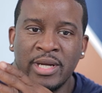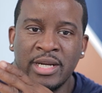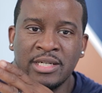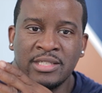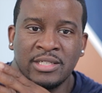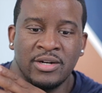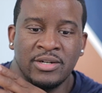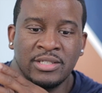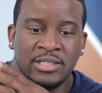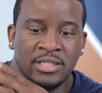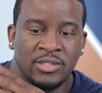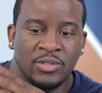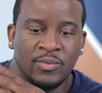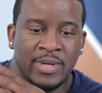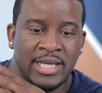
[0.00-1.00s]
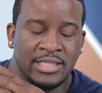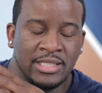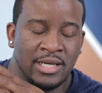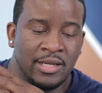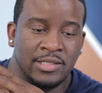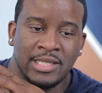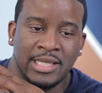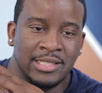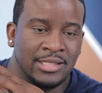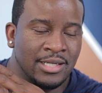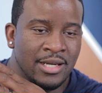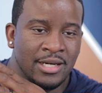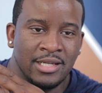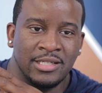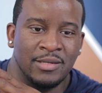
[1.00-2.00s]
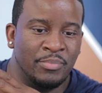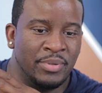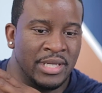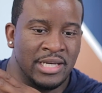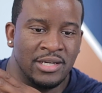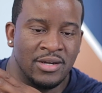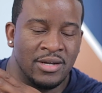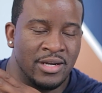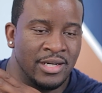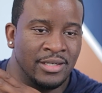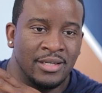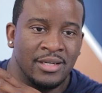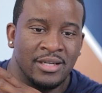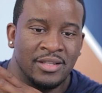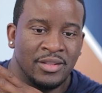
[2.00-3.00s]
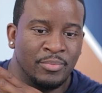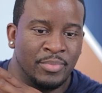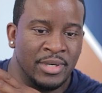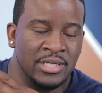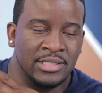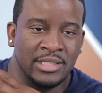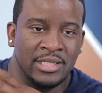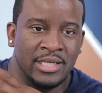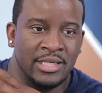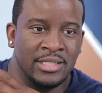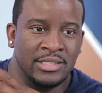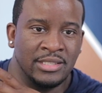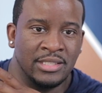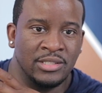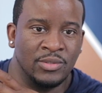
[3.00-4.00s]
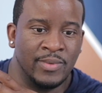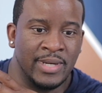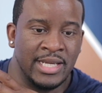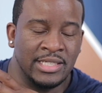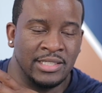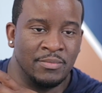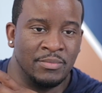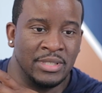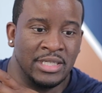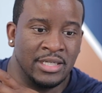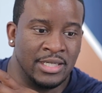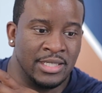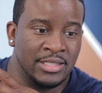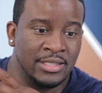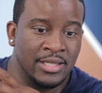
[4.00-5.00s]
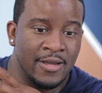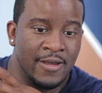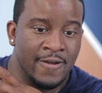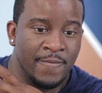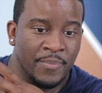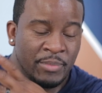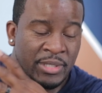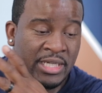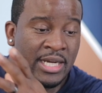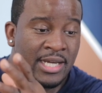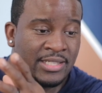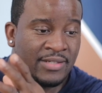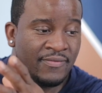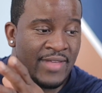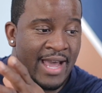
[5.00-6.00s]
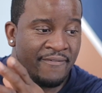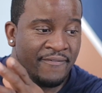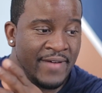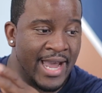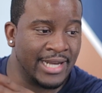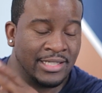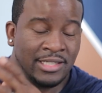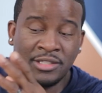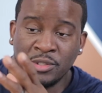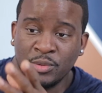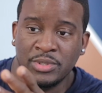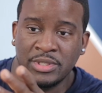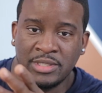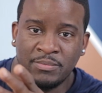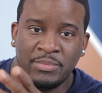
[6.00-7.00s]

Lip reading: in a certain situation. It's going to depend on the person and the situation, because of that fact. It used to